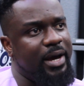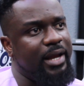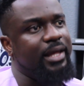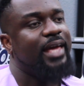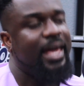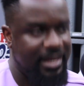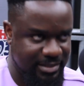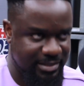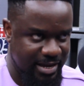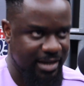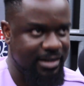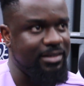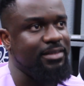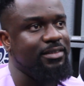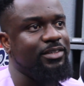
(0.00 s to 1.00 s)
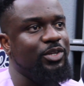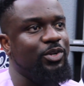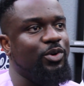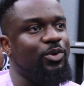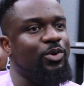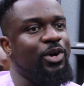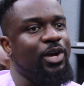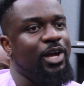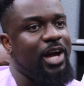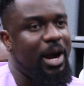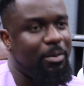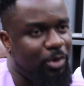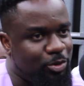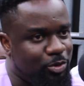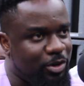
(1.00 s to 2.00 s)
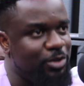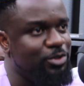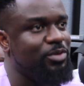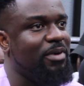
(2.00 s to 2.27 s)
panic. Exactly. I'm not talking